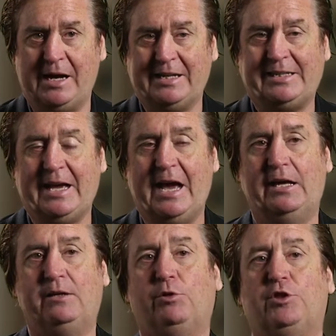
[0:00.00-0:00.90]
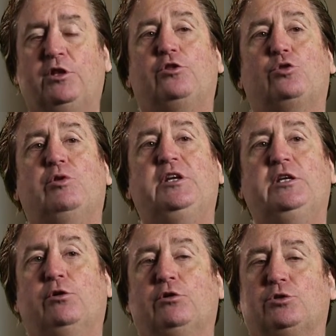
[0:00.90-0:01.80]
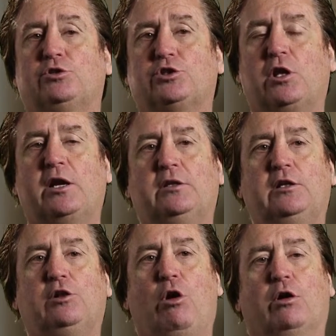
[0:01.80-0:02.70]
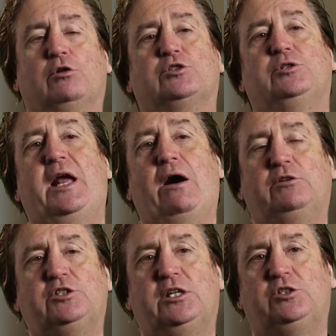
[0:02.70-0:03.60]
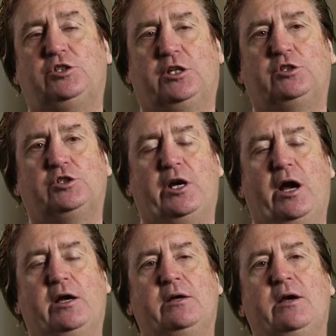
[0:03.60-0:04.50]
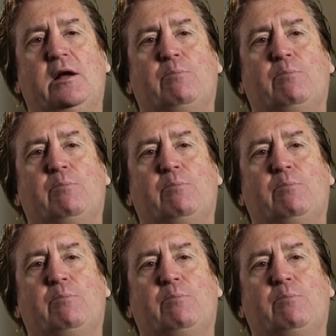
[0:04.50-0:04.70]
it again within 3 years or slightly longer. So now it's at 6K.